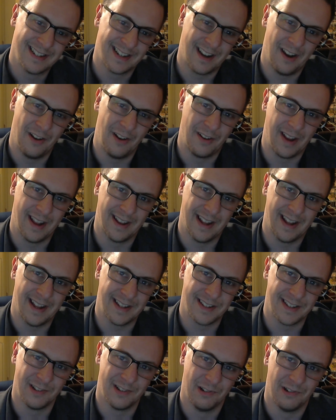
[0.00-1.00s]
to go get
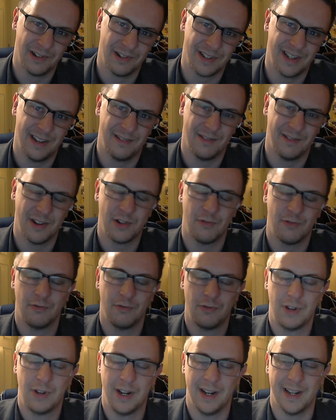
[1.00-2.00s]
that sorted, which
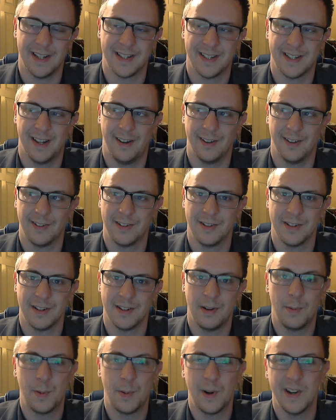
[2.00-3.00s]
really sucked
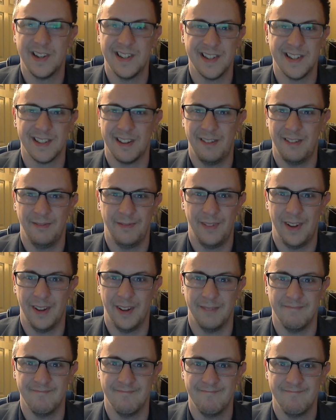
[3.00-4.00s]
because operations aren't
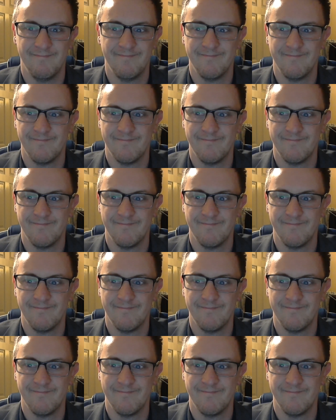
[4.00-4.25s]
fun.